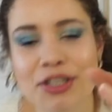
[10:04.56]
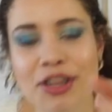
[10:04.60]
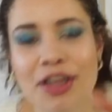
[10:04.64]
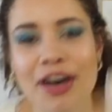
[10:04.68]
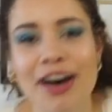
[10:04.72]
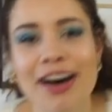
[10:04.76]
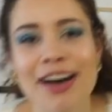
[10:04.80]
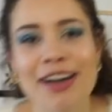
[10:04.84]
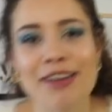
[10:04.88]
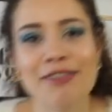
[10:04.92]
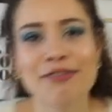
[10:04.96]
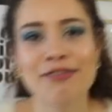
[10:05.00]
that
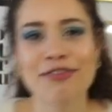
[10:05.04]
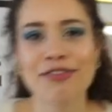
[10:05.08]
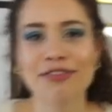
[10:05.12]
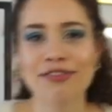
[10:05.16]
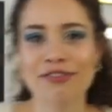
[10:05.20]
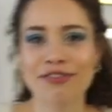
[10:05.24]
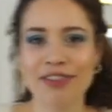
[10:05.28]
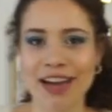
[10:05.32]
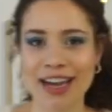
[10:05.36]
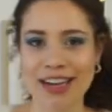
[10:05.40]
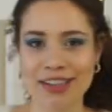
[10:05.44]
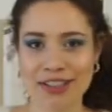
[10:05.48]
I've
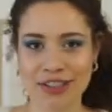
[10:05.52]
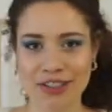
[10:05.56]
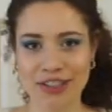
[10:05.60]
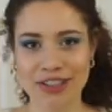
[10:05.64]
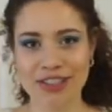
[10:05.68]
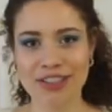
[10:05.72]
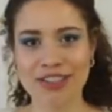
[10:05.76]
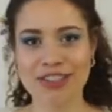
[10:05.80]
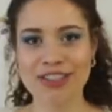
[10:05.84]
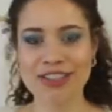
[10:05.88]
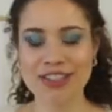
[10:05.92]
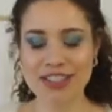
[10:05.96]

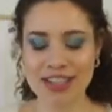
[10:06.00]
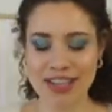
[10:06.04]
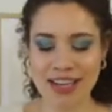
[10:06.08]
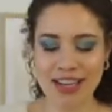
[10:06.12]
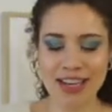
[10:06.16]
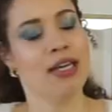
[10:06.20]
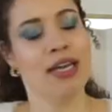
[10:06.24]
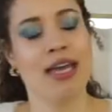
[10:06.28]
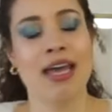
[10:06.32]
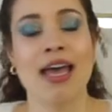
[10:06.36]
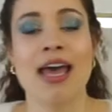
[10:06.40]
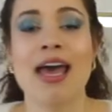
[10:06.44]
fashioned.
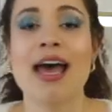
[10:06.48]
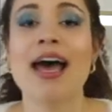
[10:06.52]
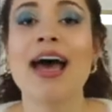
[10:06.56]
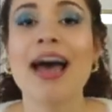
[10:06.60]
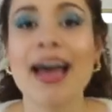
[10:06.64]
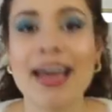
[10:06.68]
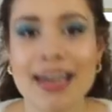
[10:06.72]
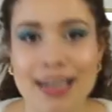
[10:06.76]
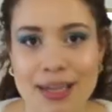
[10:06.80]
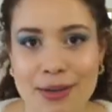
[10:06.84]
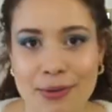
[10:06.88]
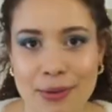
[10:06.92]

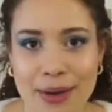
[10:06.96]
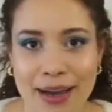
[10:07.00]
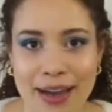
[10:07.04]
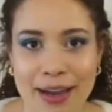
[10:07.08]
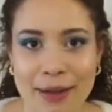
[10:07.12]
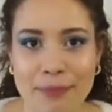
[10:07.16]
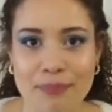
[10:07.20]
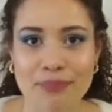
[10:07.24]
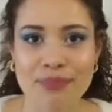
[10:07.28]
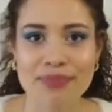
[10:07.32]
Anyway,